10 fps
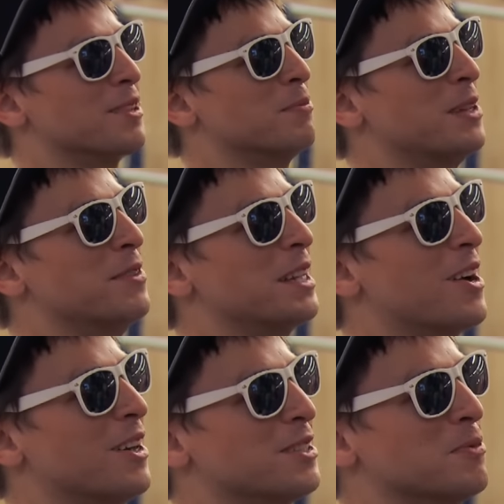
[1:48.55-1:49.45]
So I'm leaving the
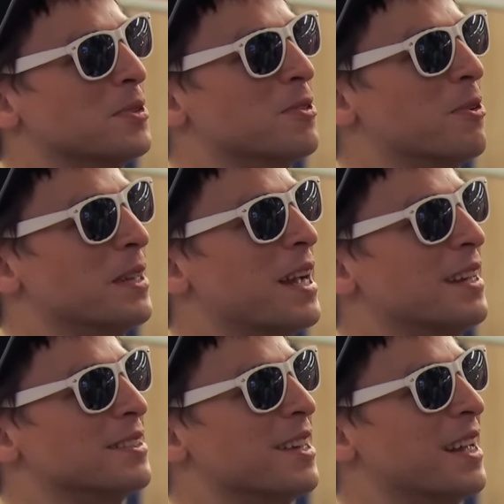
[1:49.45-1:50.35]
costume store, and the
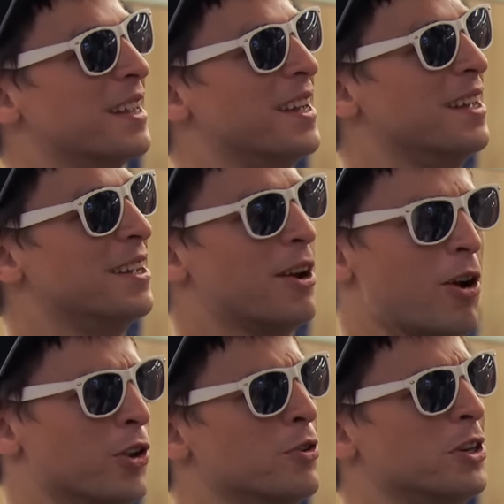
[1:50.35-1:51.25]
guy's like,
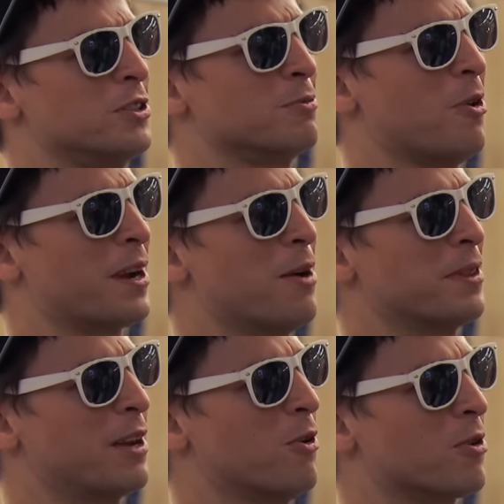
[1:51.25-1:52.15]
are you gonna just walk out
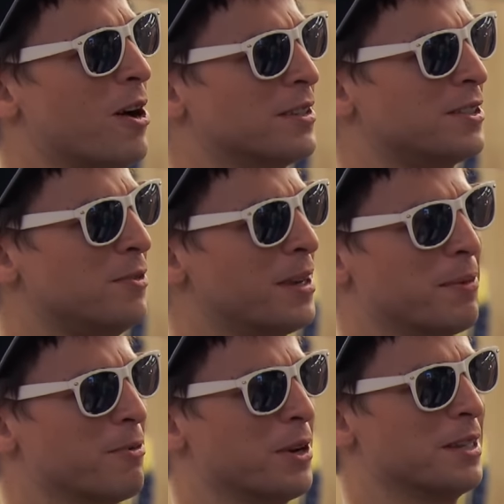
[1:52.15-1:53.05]
with that whole costume? And
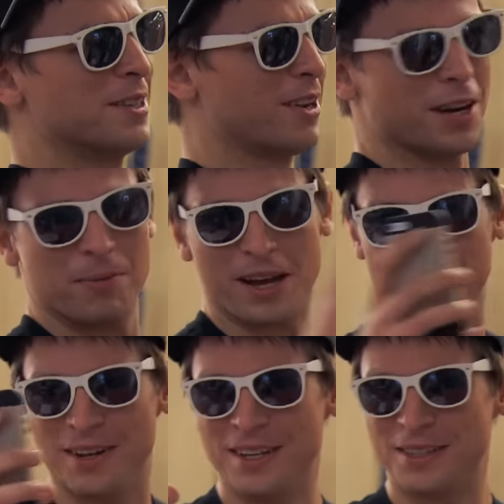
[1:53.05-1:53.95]
I'm like, what are you talking
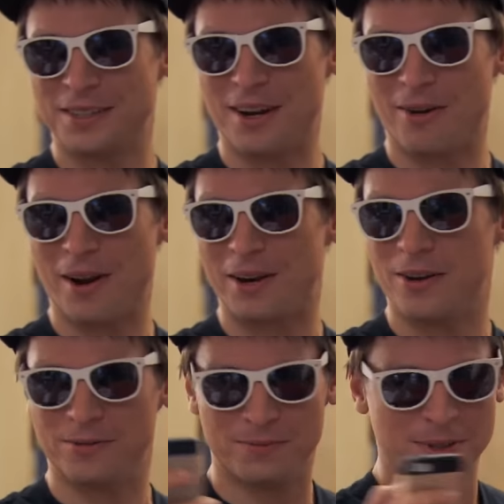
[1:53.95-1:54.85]
about? This guy right,
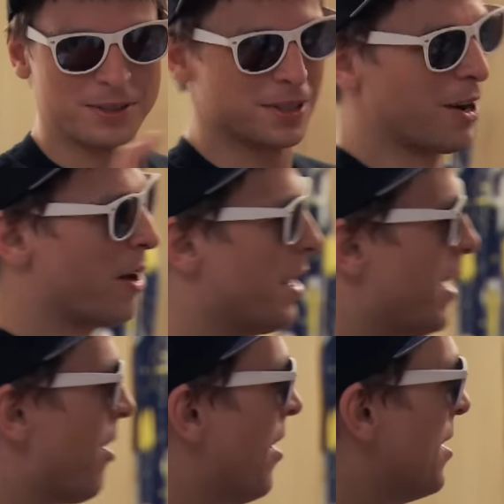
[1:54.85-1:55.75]
oh, this guy right
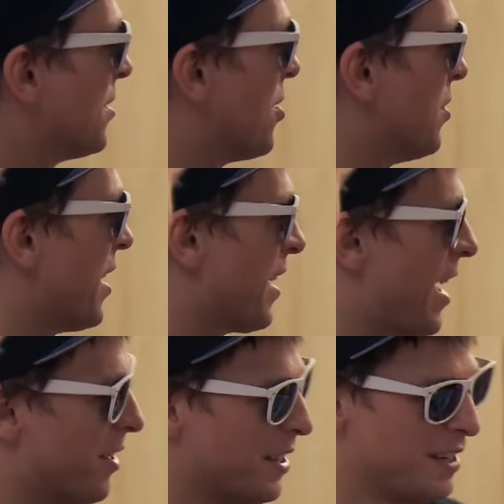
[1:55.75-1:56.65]
here. Yeah. So check it out.